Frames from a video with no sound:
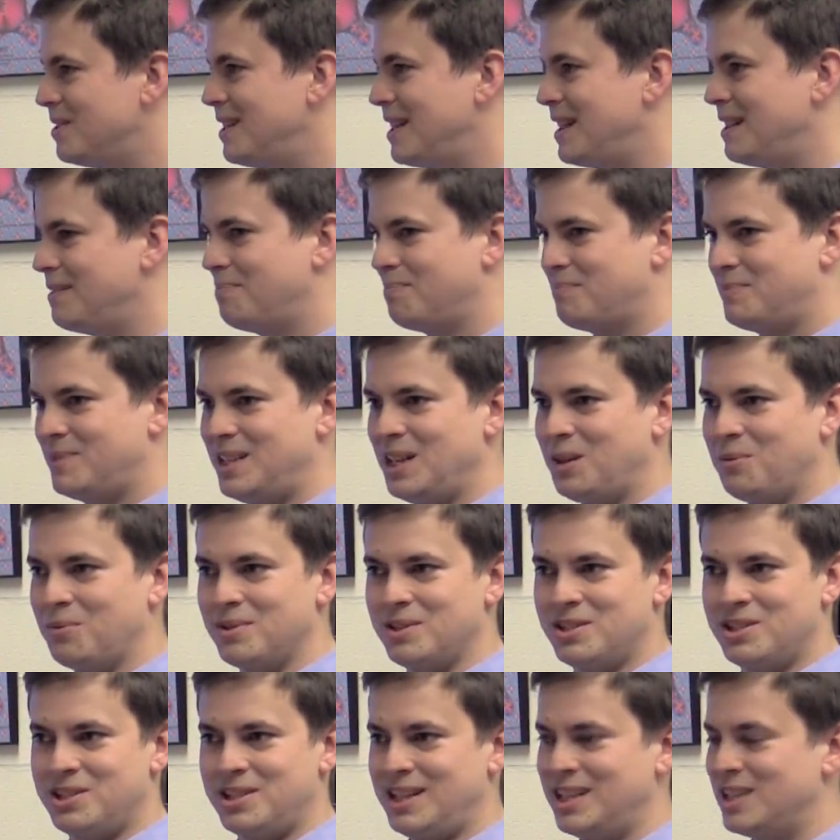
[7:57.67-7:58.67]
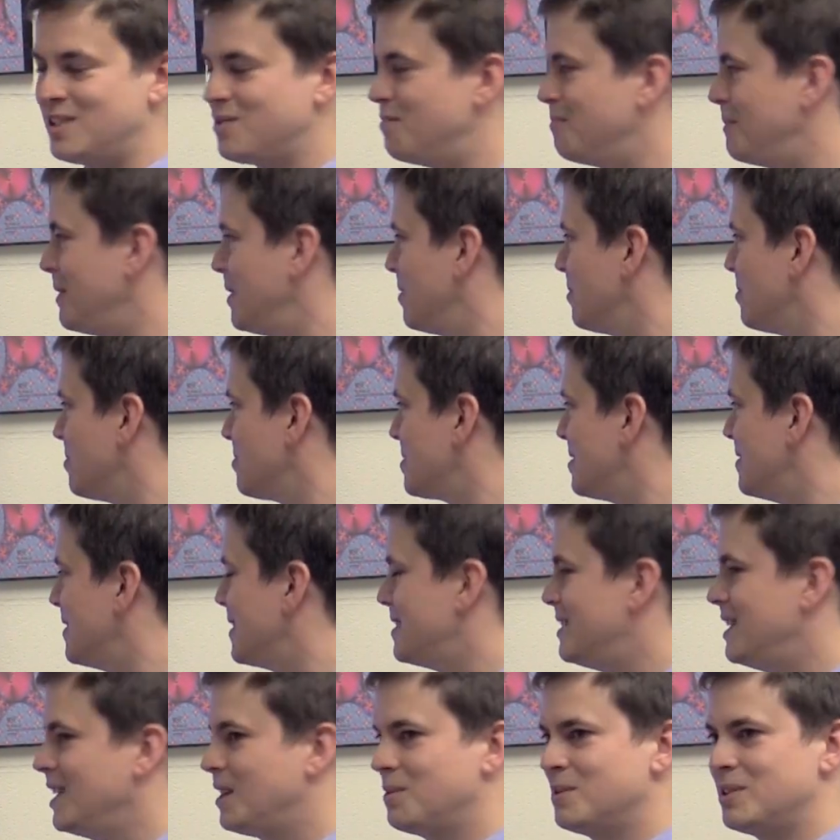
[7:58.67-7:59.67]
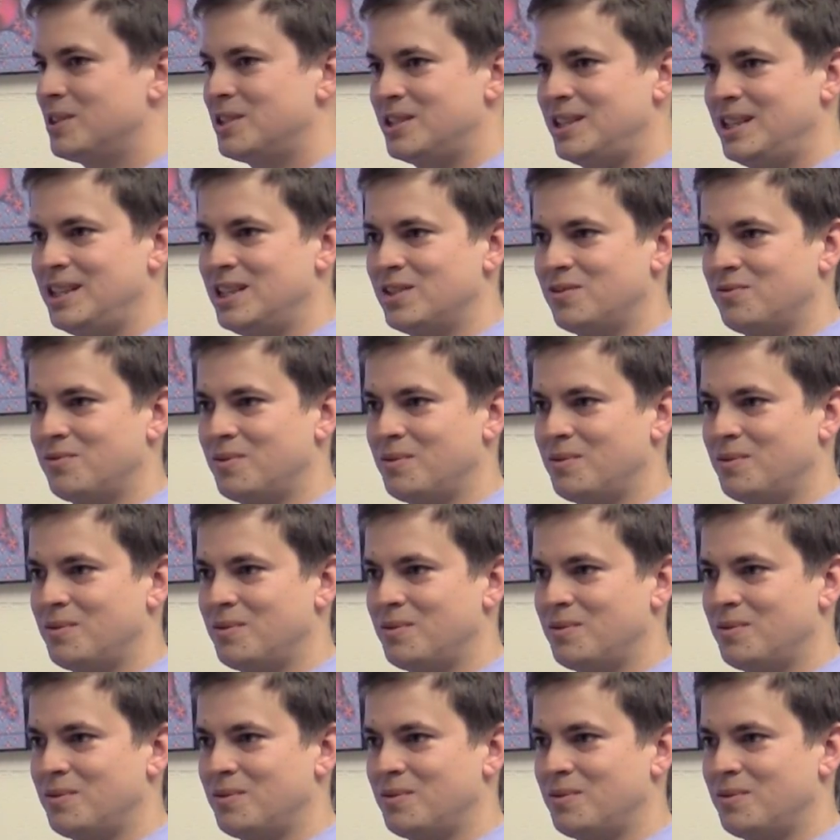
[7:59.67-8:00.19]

and they sequence genes from beetles, and they sequence genes